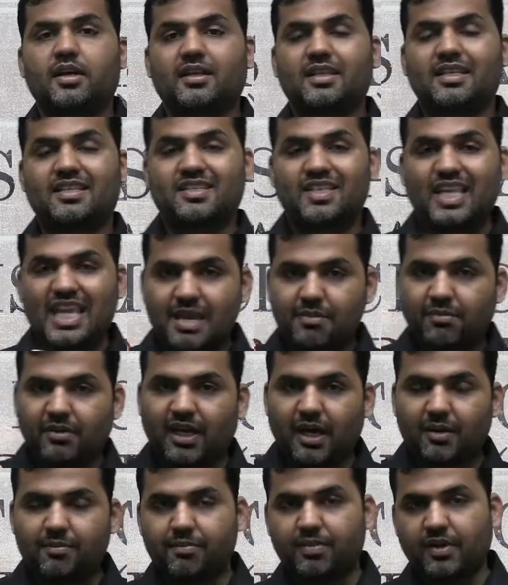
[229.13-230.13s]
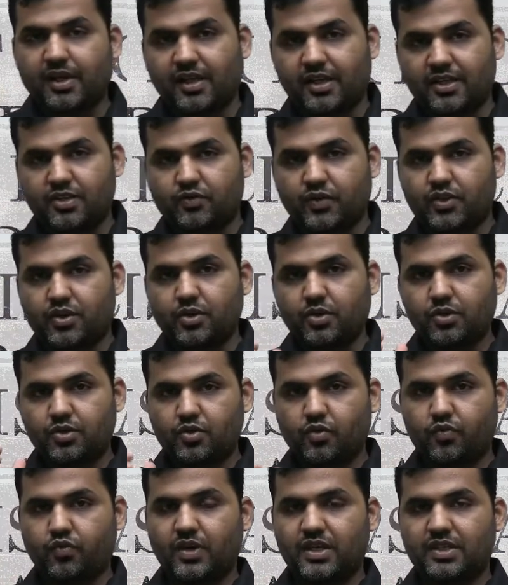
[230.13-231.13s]
The same companies which used
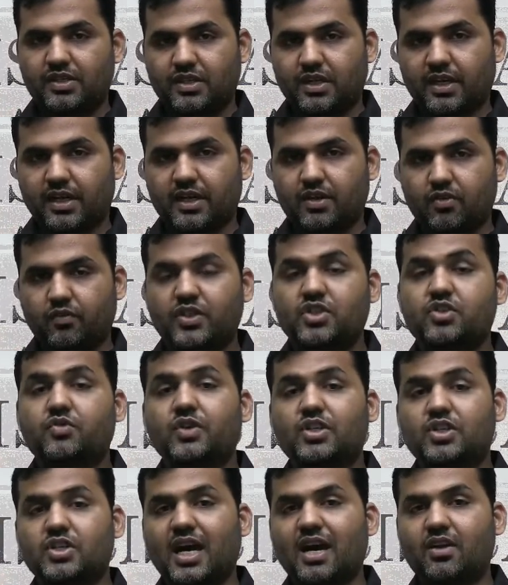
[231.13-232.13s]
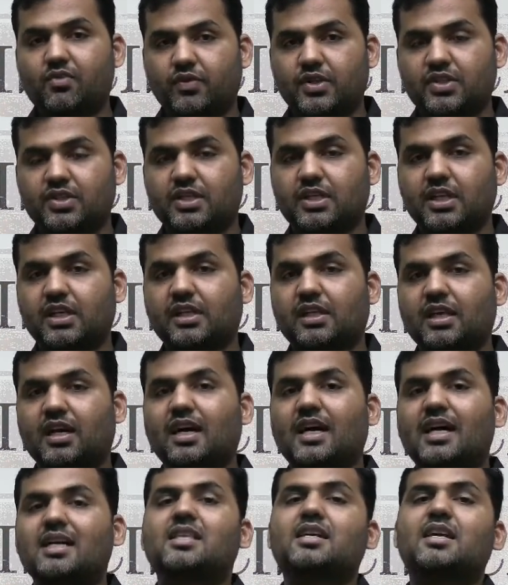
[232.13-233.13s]
to visit, which are visiting the
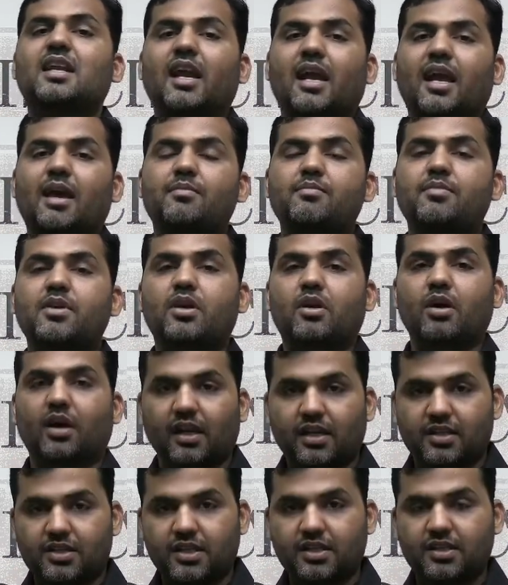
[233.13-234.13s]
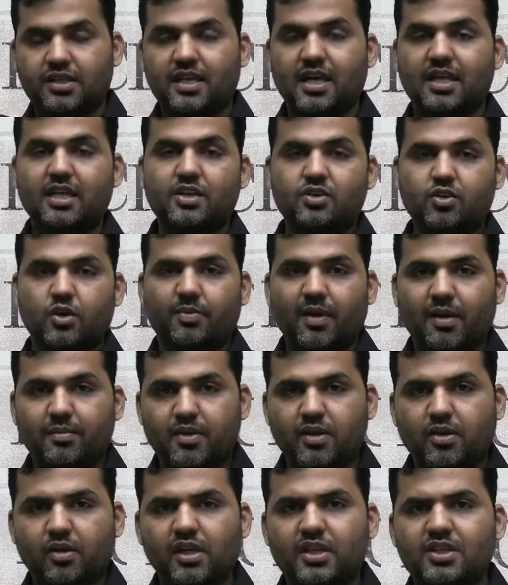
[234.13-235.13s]
other MBA colleges or the other top
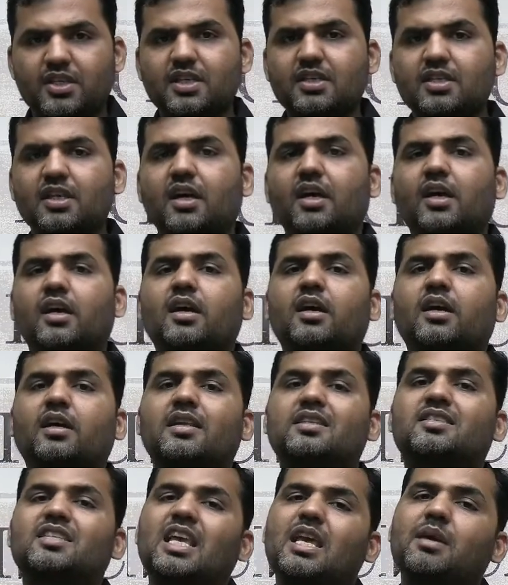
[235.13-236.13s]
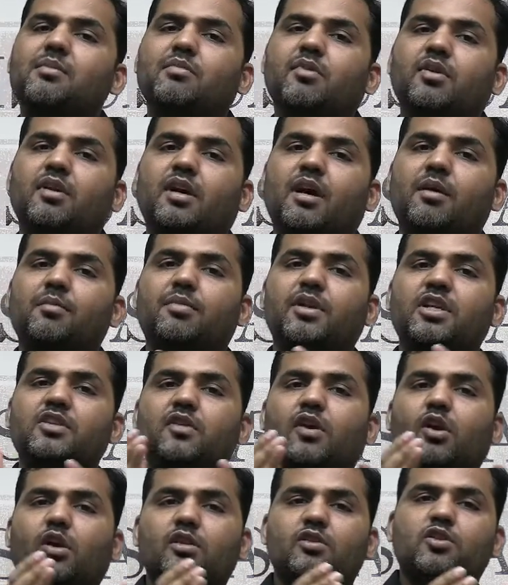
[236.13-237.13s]
MBA colleges, the same companies
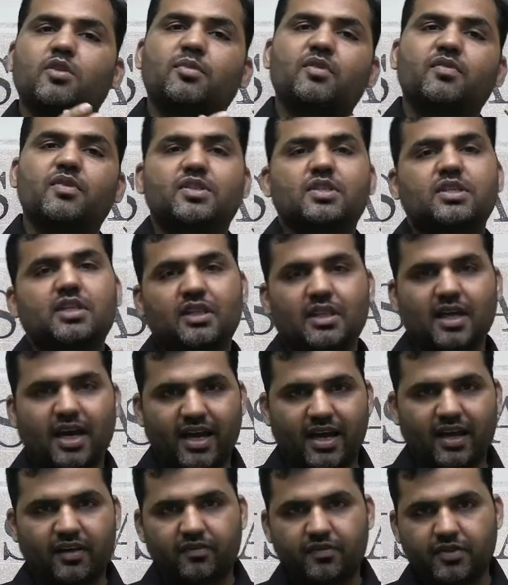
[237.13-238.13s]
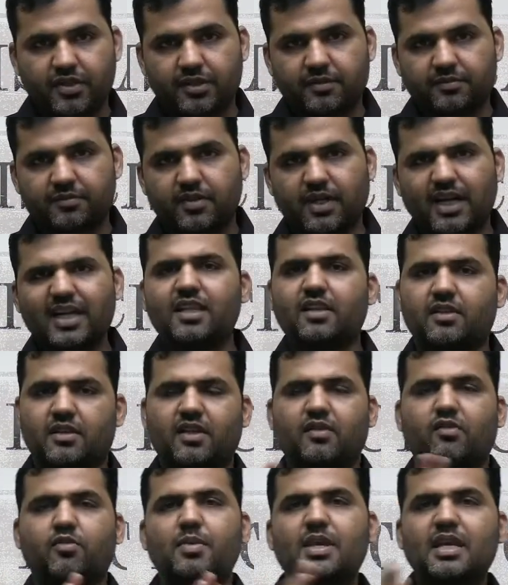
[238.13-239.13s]
will also be visiting the IIFT, right?
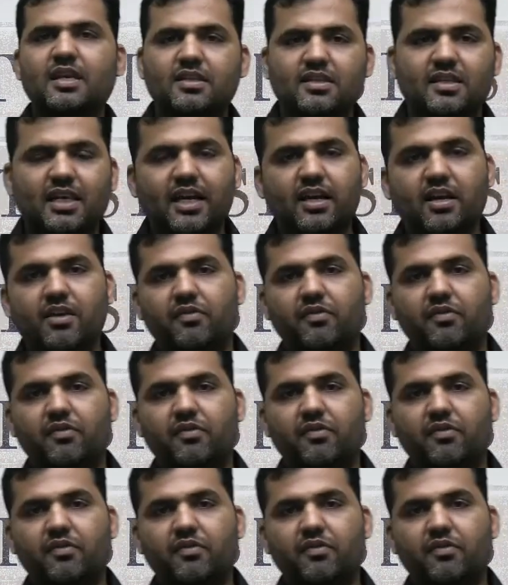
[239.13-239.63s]
There will be a slight